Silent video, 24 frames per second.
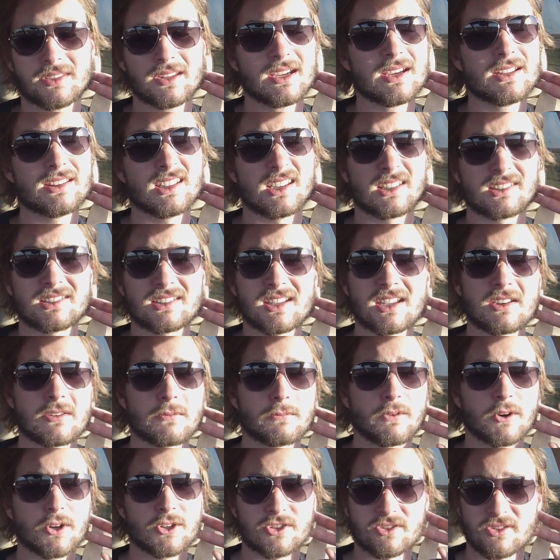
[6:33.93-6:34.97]
but the extended
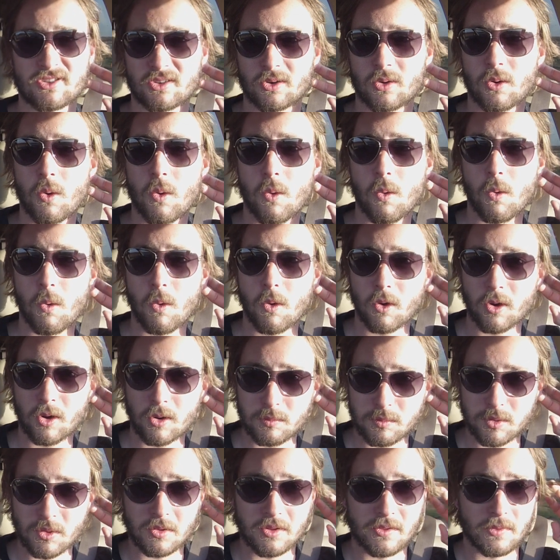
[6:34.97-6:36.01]
versions are
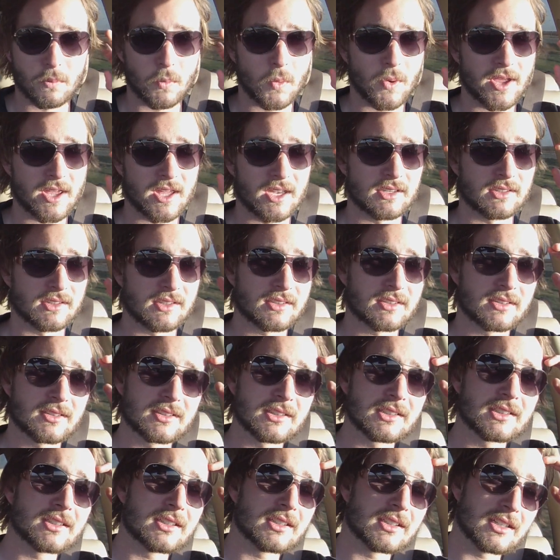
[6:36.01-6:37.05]
horrible in the wind.
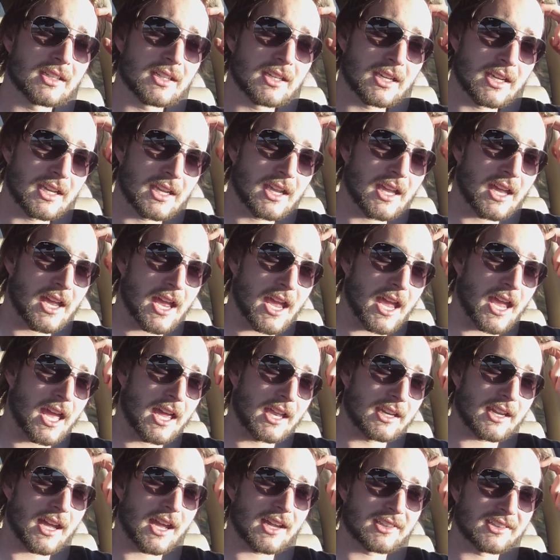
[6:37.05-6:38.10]

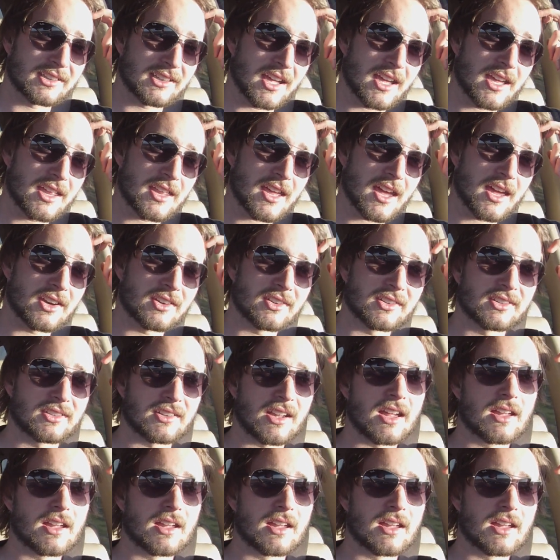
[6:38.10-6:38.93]
And I say that as,